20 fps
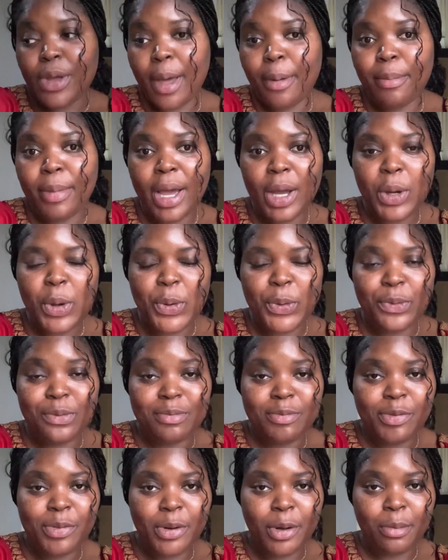I'm back
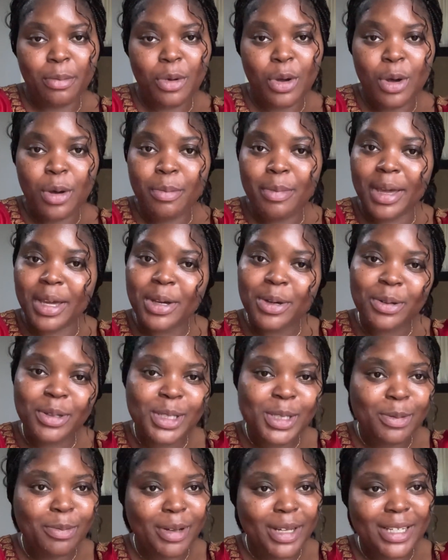home from all my
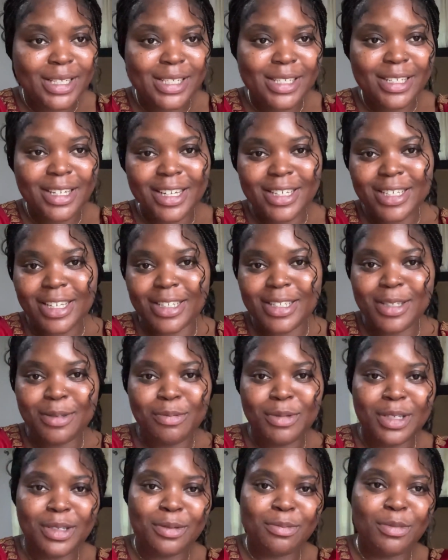Christmas. You guys can see
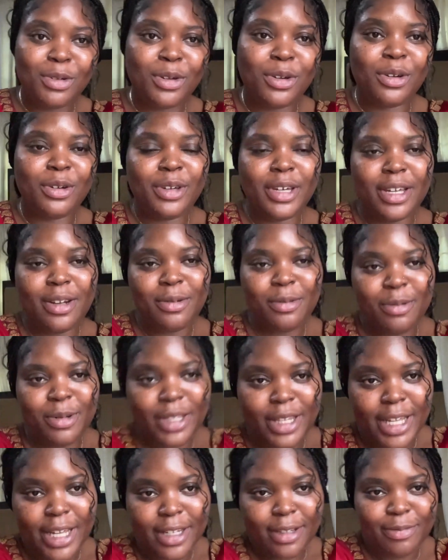me in the mirror. I don't
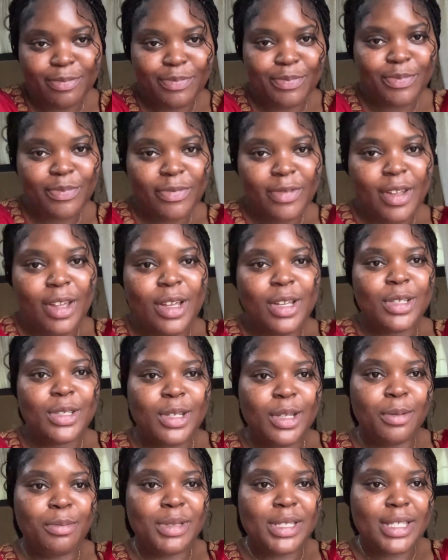want that. So
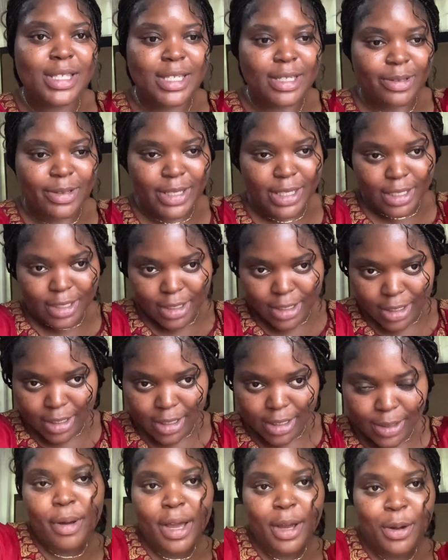let me tilt it.
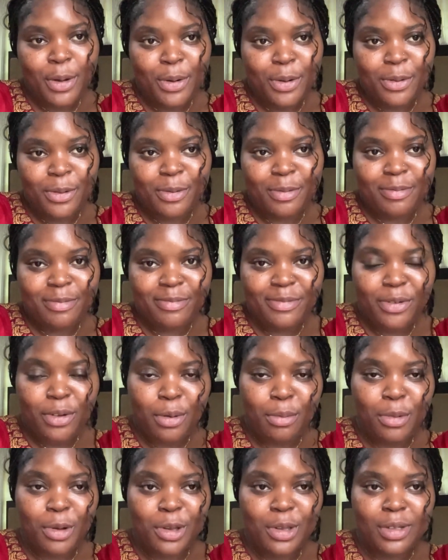Back home
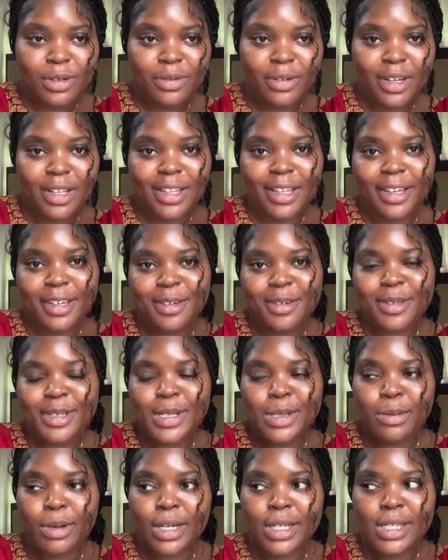from all of our like
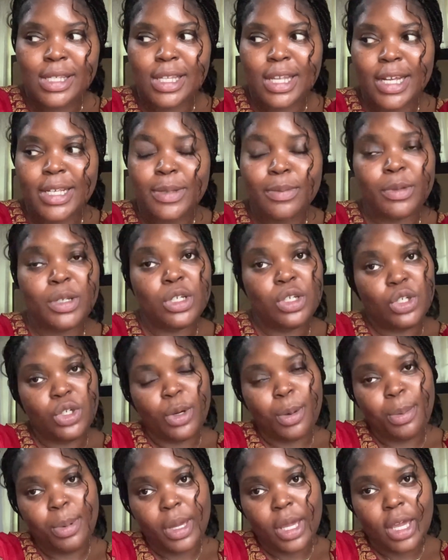Christmas last minute
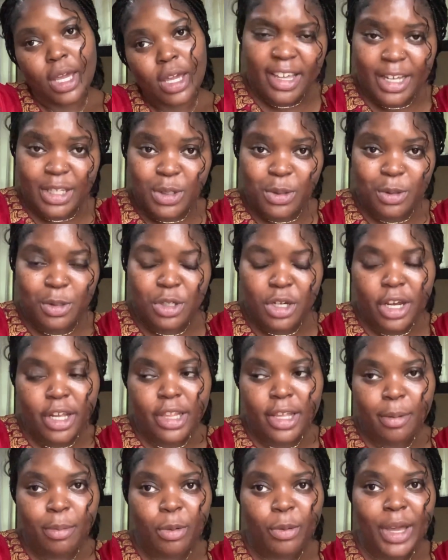shopping. I told you
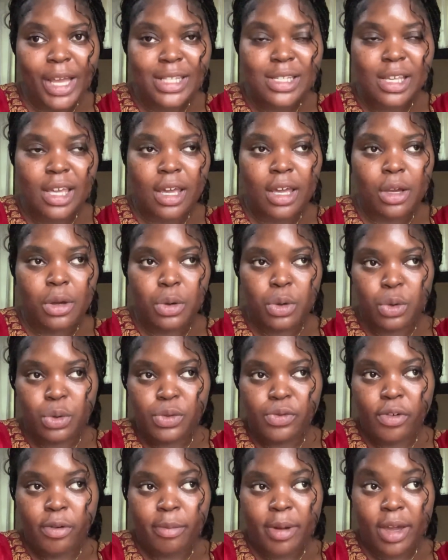earlier, but we had to get a goat
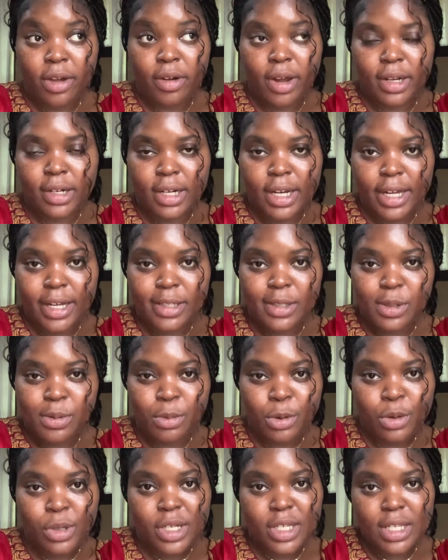for my granddad.
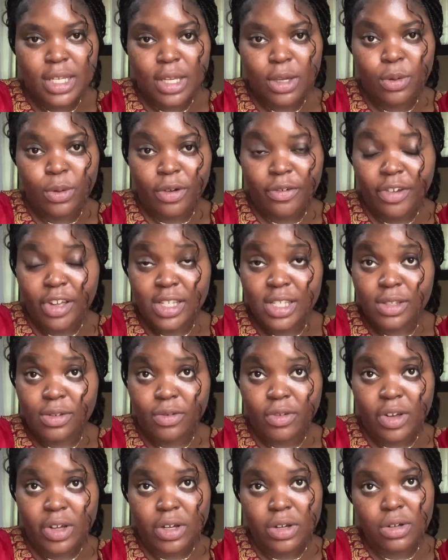Tomorrow is Igwe
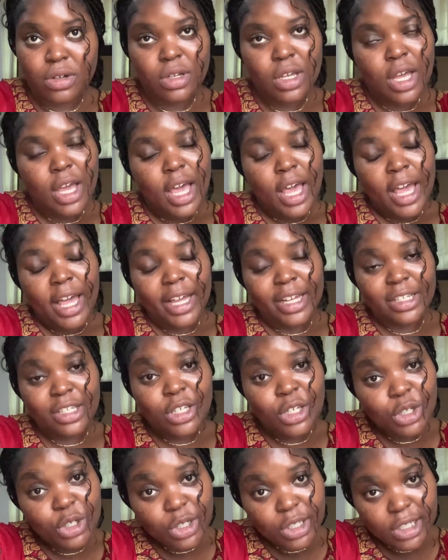festival and
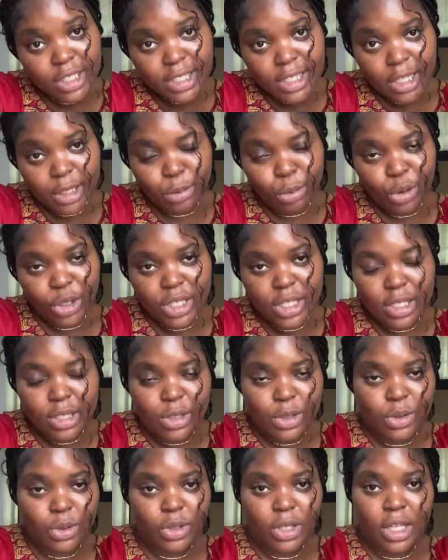he usually celebrates
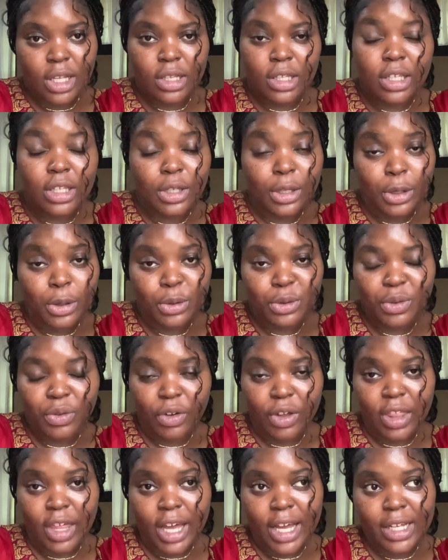it, so they need the goat
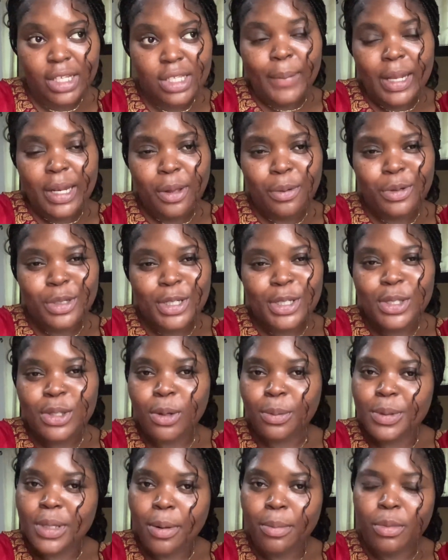for that. And then we just
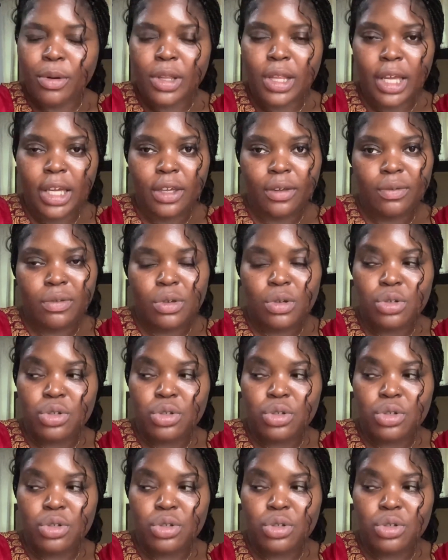stopped and bought like a few